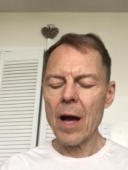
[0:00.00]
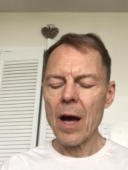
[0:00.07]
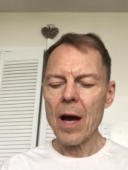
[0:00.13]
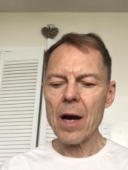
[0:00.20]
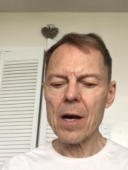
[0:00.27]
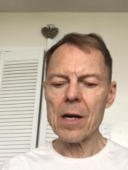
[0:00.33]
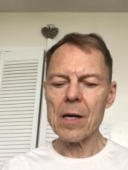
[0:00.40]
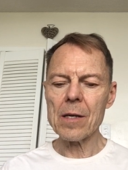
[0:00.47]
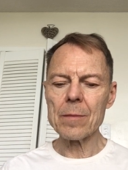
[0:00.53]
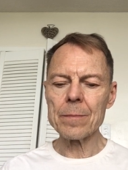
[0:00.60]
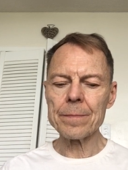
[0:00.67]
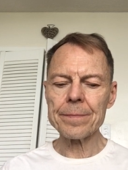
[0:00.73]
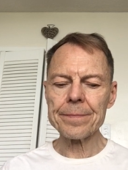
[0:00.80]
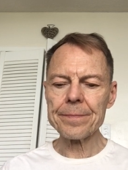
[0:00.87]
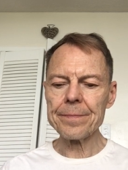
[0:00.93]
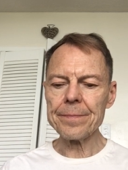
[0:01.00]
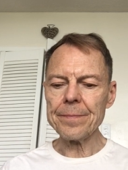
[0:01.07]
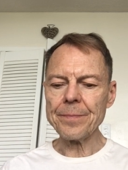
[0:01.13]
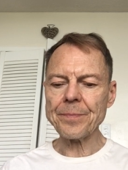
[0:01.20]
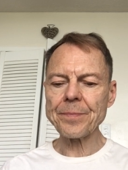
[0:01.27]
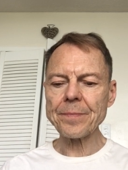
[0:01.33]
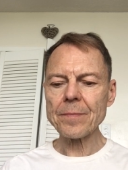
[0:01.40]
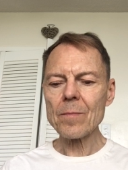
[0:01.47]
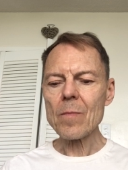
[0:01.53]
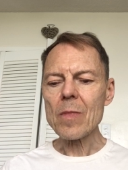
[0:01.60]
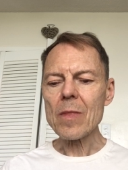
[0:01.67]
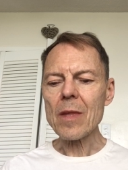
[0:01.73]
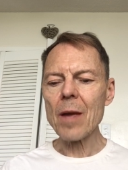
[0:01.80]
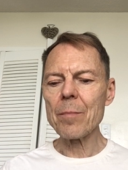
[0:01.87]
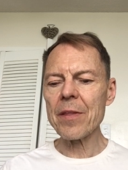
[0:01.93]

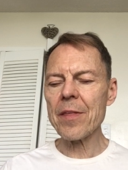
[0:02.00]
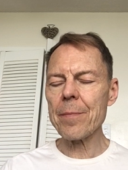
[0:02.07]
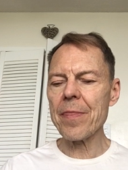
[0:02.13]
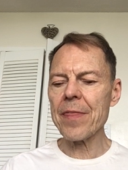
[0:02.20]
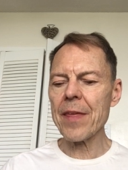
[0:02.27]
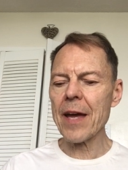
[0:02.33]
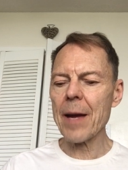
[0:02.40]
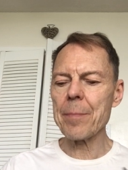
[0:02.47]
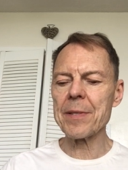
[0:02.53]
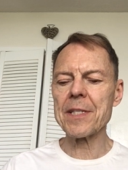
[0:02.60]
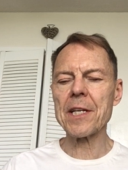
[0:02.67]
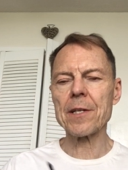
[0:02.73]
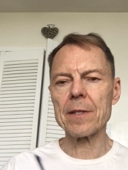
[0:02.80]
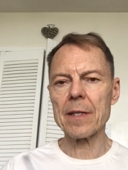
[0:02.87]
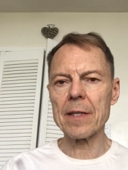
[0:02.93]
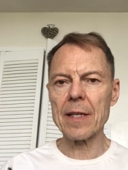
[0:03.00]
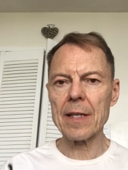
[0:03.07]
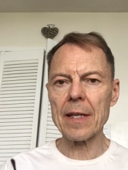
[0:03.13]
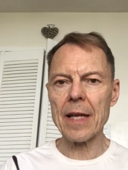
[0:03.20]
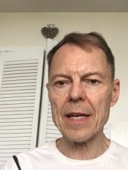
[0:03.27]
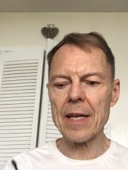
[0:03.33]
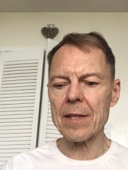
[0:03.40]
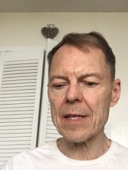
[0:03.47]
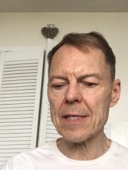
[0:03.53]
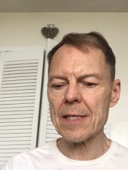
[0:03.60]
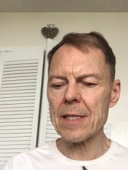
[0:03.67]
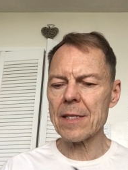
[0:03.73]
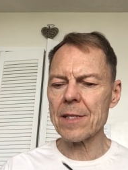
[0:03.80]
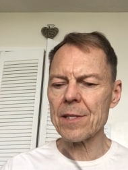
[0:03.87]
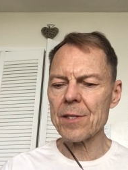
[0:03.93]
But the thing I particularly like in this
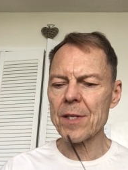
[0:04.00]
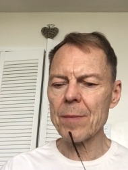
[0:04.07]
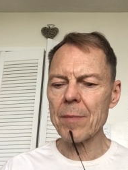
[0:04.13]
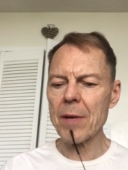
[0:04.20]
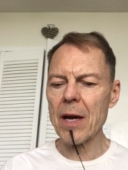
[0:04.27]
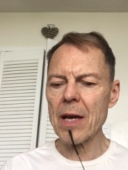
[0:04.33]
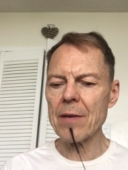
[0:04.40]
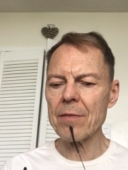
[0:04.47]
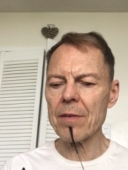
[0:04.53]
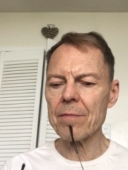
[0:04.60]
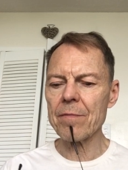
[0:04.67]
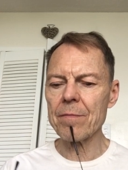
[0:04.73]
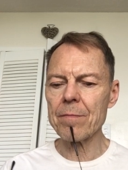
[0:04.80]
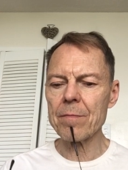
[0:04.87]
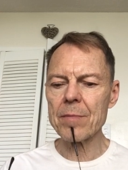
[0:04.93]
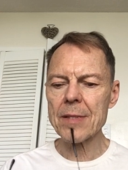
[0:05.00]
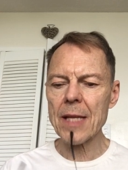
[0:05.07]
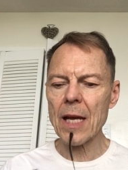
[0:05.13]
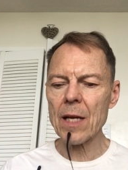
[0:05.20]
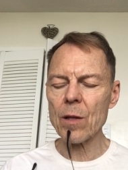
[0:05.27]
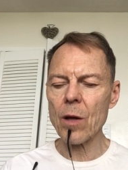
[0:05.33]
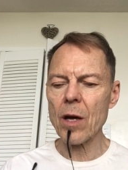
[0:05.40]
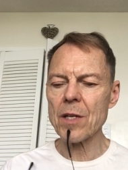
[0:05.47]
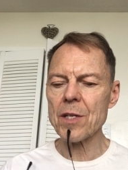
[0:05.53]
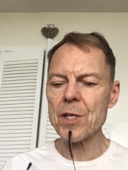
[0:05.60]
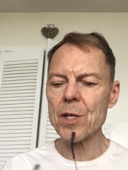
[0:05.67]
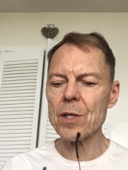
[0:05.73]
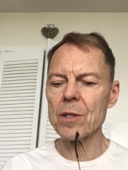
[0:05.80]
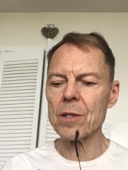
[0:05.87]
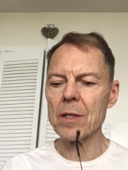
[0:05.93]
is there's some kind of a
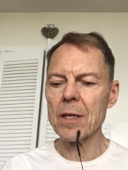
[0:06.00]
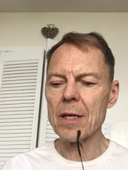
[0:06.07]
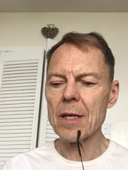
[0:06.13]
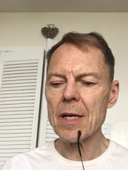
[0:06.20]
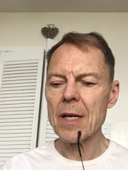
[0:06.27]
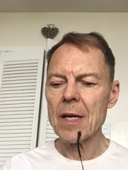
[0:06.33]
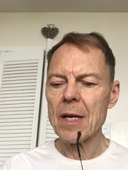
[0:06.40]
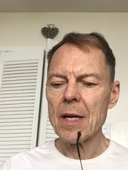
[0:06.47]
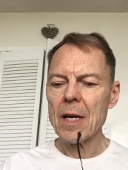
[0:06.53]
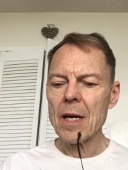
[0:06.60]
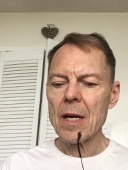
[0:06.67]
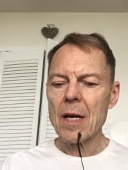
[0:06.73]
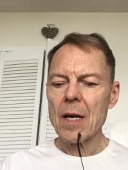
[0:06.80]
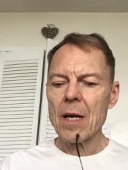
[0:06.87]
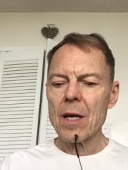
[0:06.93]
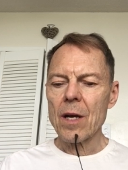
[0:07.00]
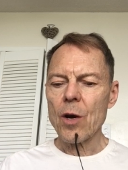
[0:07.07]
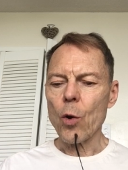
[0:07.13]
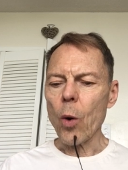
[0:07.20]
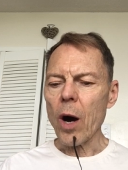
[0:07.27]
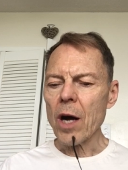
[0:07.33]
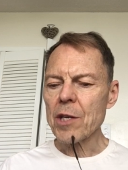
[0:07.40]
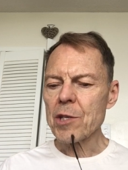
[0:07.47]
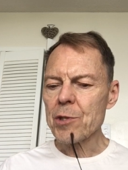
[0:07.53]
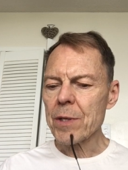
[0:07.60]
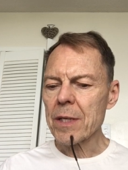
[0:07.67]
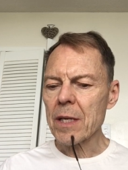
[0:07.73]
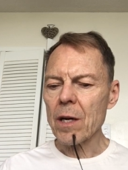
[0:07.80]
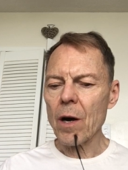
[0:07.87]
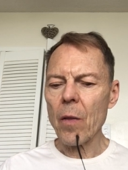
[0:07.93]
psychological
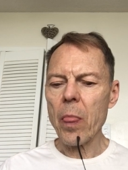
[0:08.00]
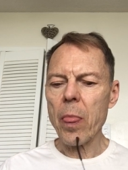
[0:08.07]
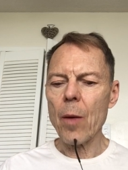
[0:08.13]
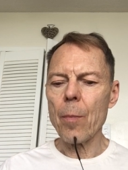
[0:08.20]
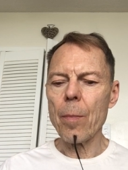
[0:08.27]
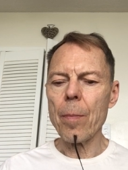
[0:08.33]
quadrant called the